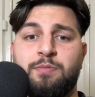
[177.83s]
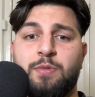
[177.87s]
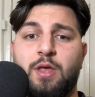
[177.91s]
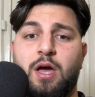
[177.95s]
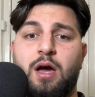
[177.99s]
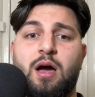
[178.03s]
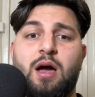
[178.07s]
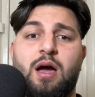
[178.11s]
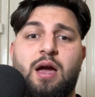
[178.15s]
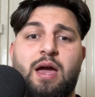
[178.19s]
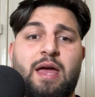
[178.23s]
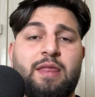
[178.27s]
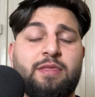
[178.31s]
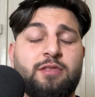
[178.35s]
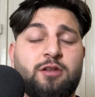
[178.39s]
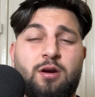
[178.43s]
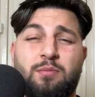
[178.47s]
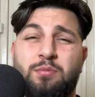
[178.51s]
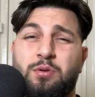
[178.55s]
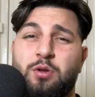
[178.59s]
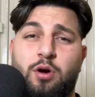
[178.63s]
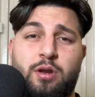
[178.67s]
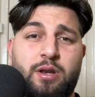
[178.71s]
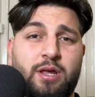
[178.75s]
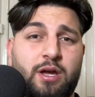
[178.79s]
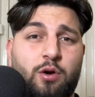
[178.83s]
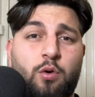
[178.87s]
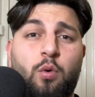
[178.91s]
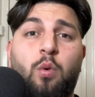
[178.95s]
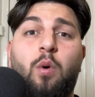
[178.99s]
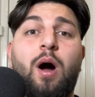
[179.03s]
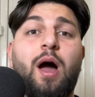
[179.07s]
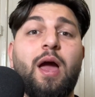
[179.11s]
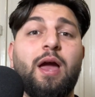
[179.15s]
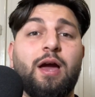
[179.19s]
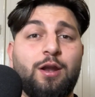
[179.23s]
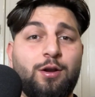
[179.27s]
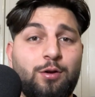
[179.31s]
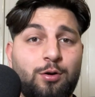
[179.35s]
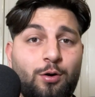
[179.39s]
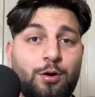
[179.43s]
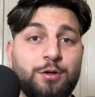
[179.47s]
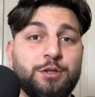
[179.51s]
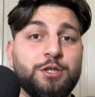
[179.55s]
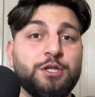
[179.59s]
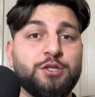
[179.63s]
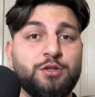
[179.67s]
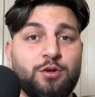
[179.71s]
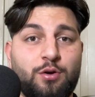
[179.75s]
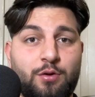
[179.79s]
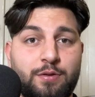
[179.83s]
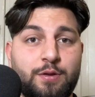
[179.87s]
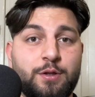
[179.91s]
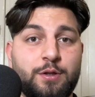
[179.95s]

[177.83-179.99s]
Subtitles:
Ended up learning quite a lot just on the